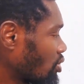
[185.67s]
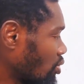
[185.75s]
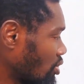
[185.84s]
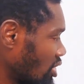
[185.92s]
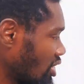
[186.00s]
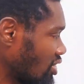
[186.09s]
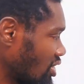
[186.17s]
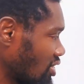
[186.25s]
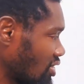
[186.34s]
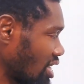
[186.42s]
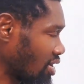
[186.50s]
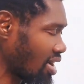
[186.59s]
So this
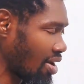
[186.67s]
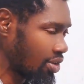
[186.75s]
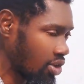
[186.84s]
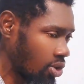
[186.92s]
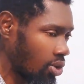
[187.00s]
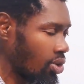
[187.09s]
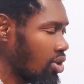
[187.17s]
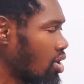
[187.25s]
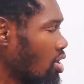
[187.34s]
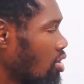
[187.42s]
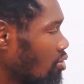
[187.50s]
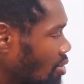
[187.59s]
is the graphical
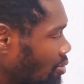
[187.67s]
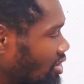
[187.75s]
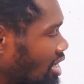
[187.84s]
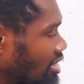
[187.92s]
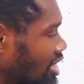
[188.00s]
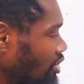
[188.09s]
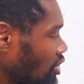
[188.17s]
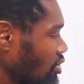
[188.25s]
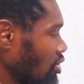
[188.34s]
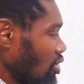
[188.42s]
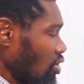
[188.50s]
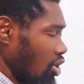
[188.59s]
representation.